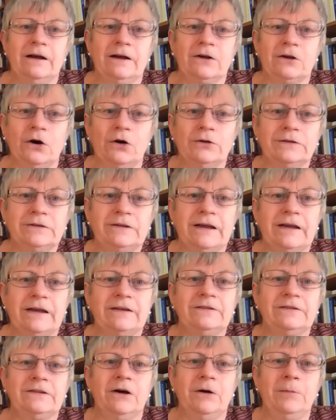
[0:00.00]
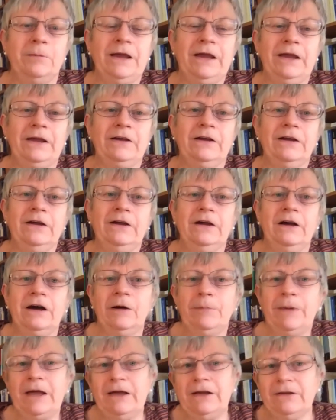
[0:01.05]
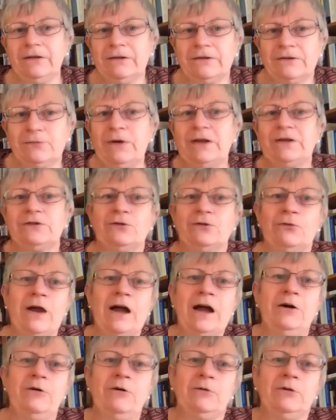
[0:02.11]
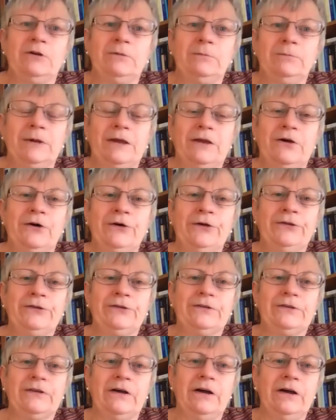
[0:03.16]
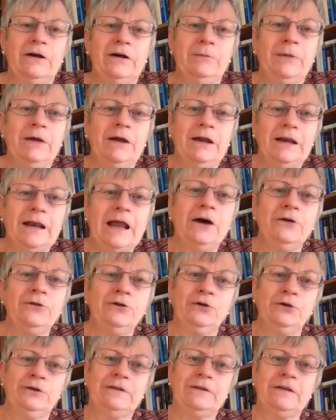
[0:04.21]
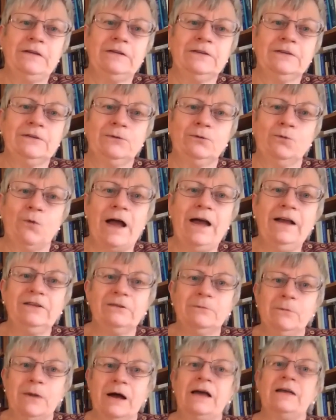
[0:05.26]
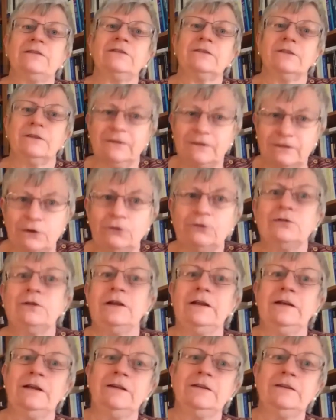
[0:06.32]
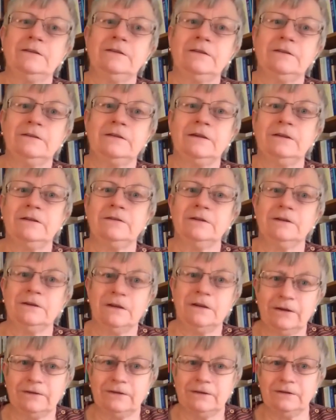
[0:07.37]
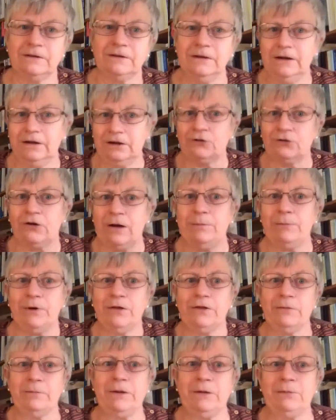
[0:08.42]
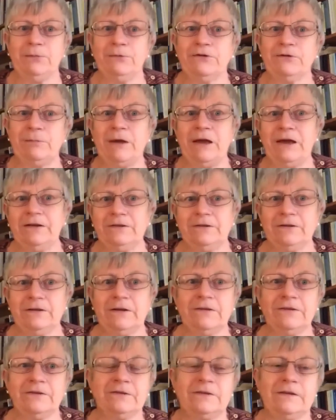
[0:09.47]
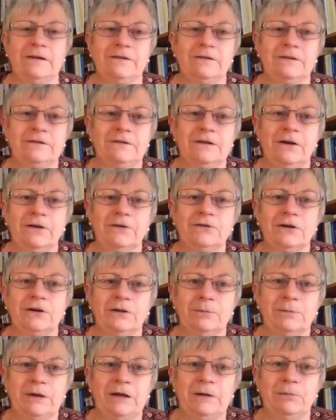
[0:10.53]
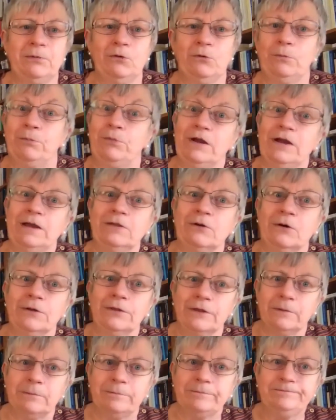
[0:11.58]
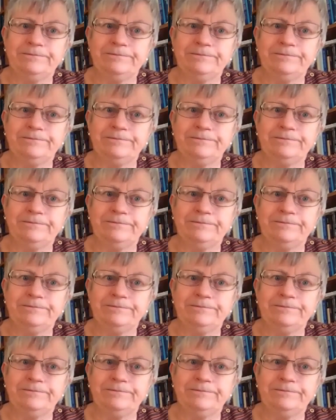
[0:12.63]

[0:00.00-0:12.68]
context are being switched around, because now the good citizen wears a mask and socially distances and doesn't cramp other people's space and doesn't seek to touch other people or breathe on them.